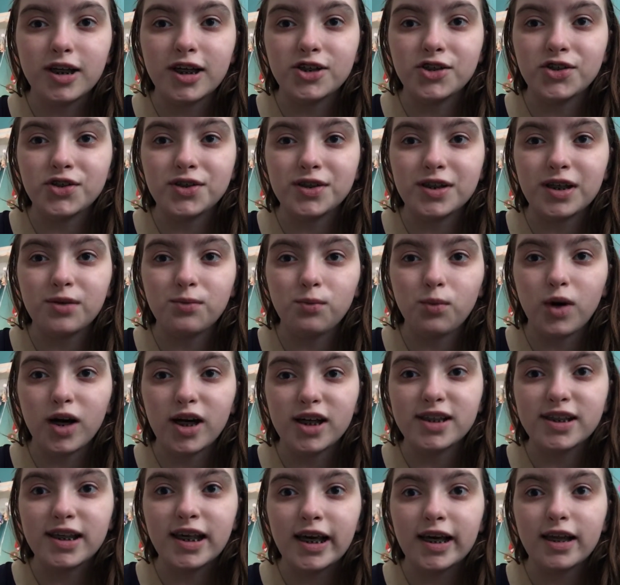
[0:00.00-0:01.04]
just didn't
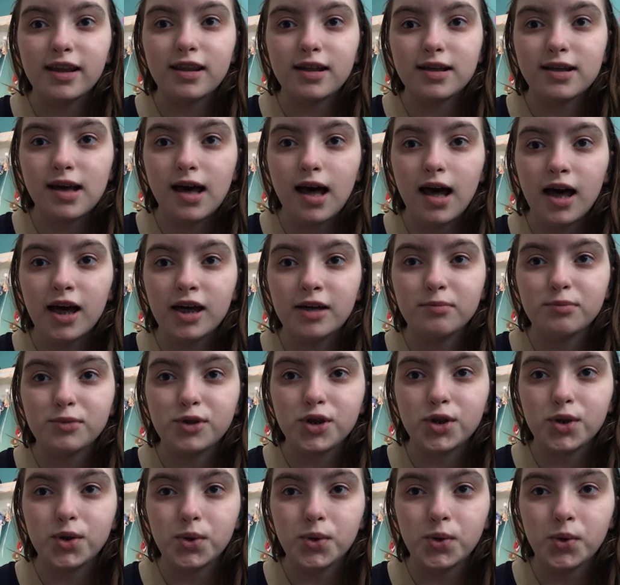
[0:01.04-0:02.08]
want to take the time
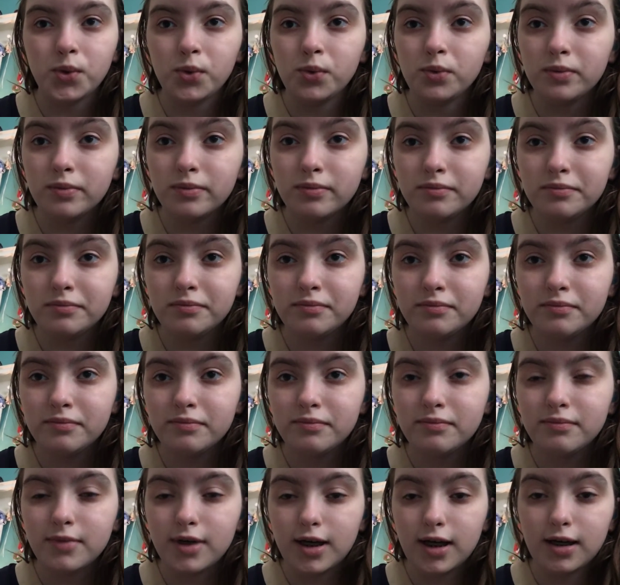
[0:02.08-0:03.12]
to
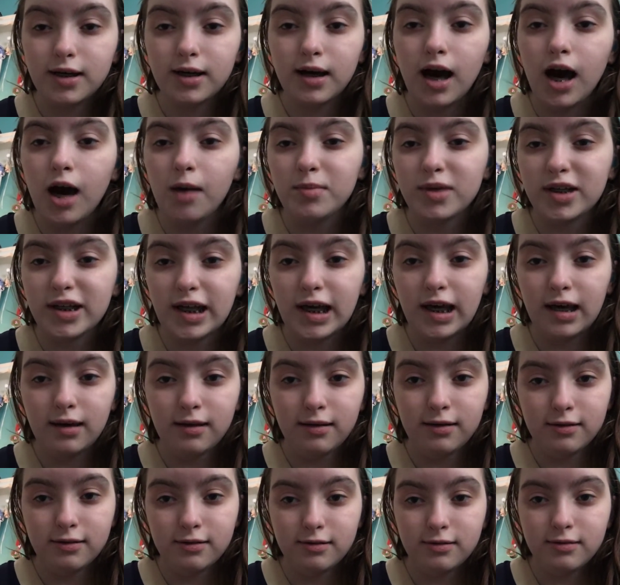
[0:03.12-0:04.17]
accommodate
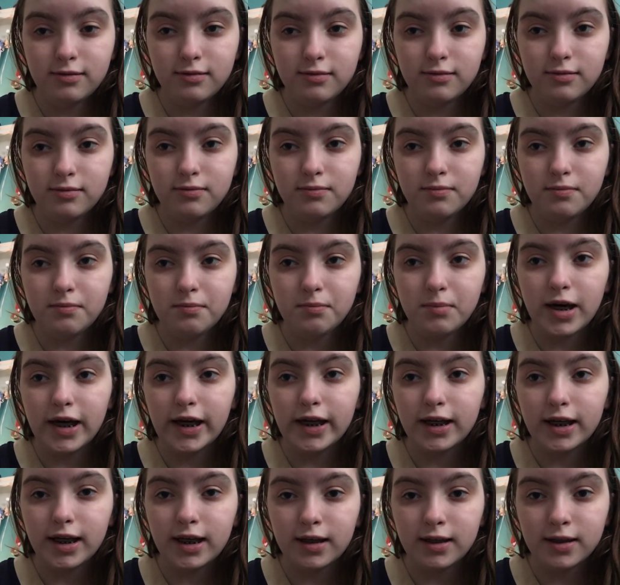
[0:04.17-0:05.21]
my
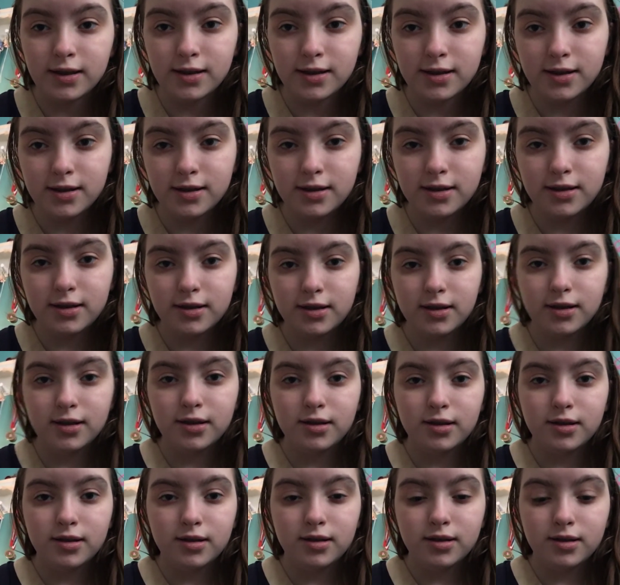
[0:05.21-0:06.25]
needs,
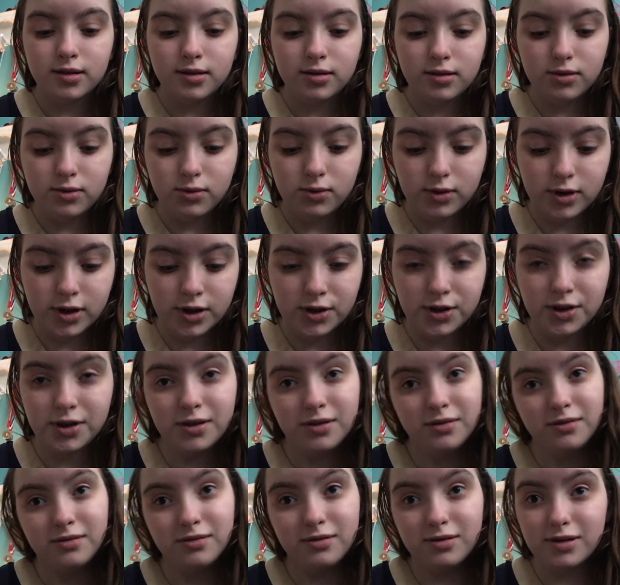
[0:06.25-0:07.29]
which
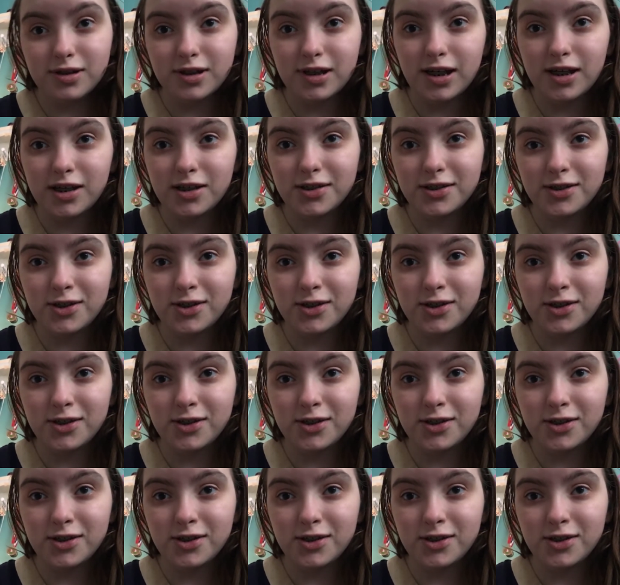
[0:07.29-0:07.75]
is kind of